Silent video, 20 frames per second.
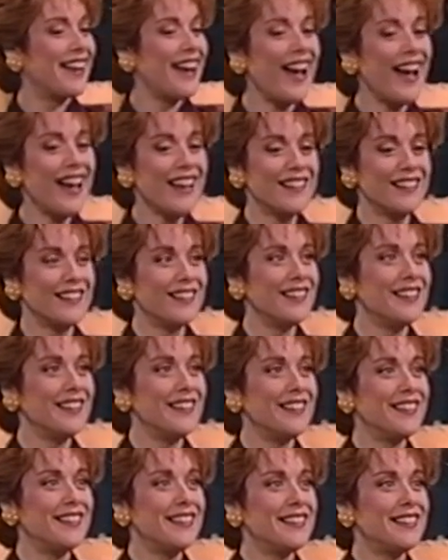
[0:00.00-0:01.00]
Kyle,
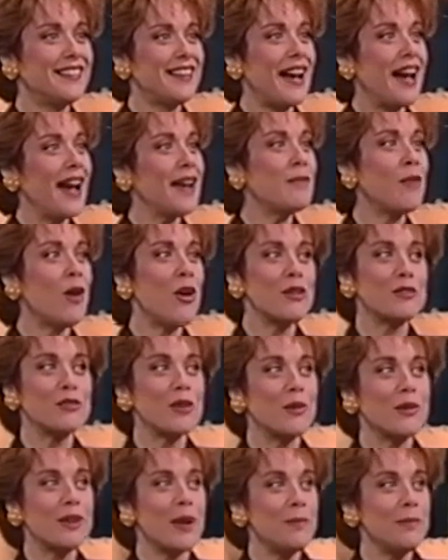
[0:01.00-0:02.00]
I'm all
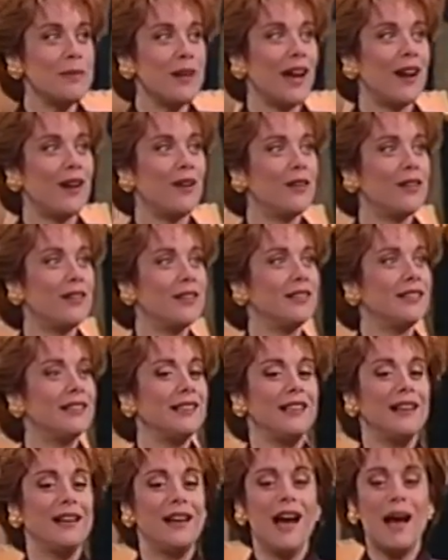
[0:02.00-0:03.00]
grown up now.
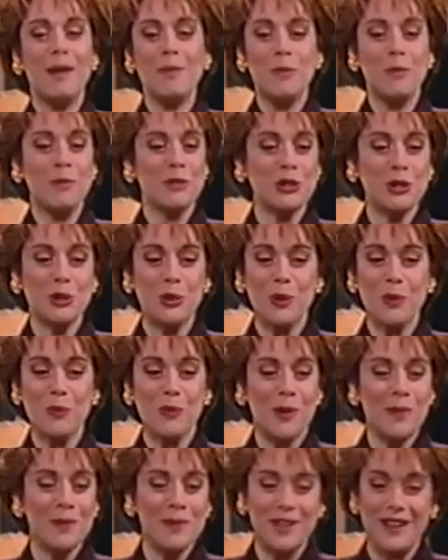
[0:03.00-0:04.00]
I'm a mature
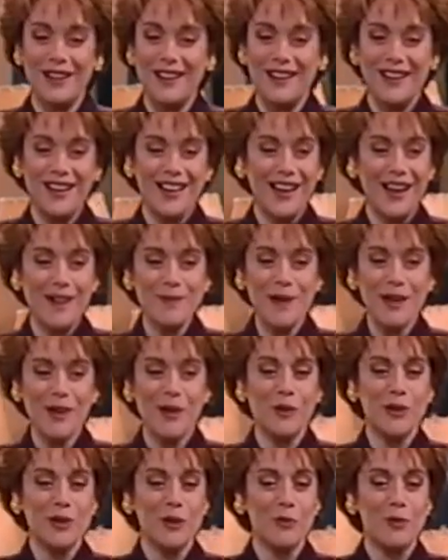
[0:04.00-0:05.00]
woman. I'm not
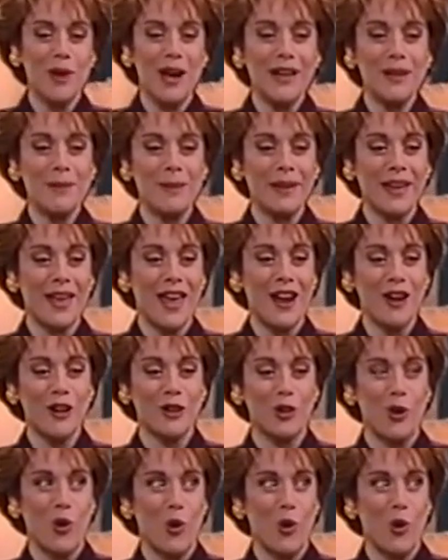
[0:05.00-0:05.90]
going to ride a mechanical